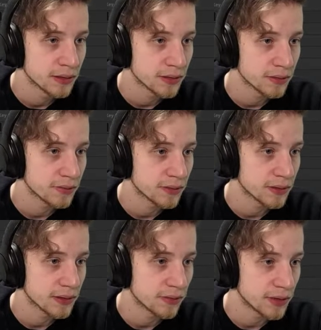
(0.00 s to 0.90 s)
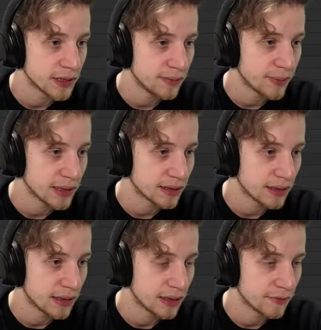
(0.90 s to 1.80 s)
So it's our D-pad,
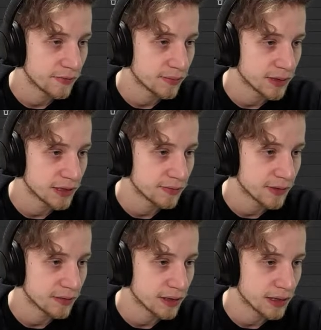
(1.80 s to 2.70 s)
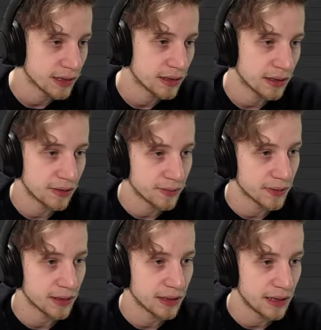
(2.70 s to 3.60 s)
and from this we are gonna get
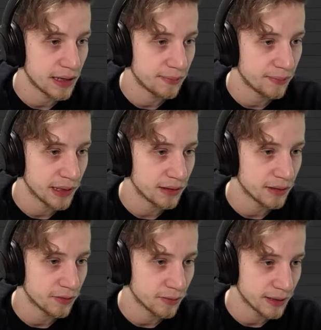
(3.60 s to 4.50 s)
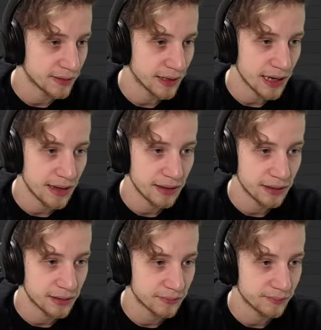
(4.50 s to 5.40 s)
our A-pad. No, I said
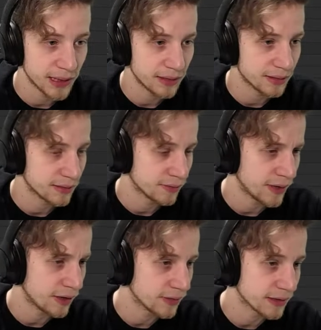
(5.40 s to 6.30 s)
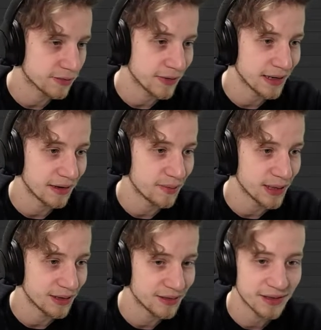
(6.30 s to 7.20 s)
A-pad. No, that's well, never
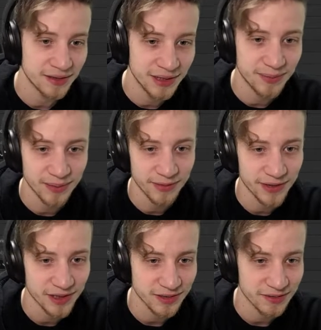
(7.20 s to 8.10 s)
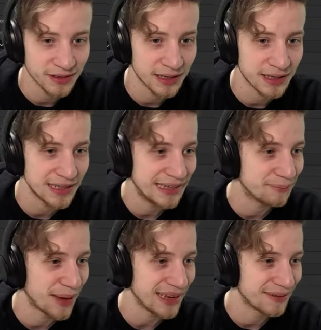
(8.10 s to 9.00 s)
mind. It's still D-pad, but we're just going
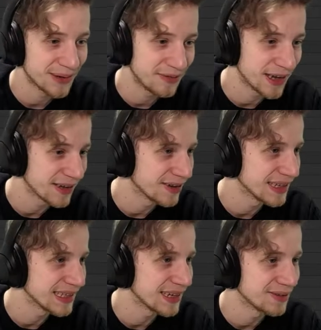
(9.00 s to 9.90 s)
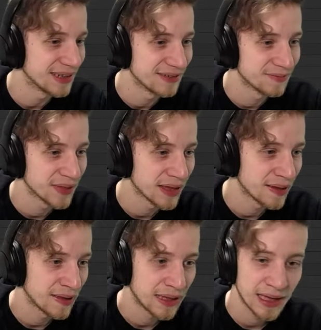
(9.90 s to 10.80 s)
D-pad, but we're going down.
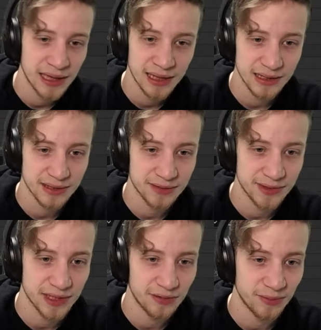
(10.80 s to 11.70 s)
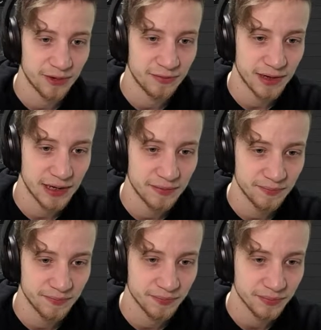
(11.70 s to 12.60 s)
Let's switch our modifier,
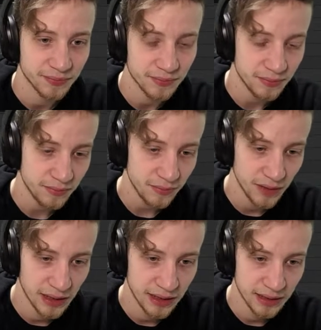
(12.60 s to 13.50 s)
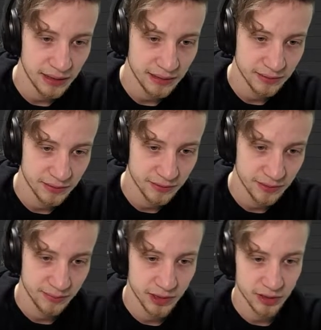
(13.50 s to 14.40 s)
and this is
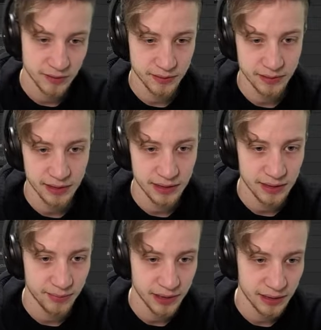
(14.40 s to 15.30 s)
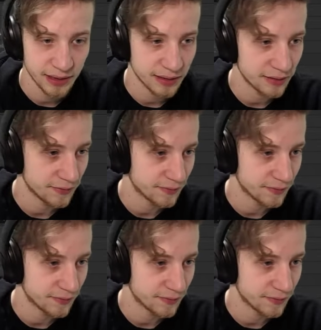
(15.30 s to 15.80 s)
gonna be just scalar but negative.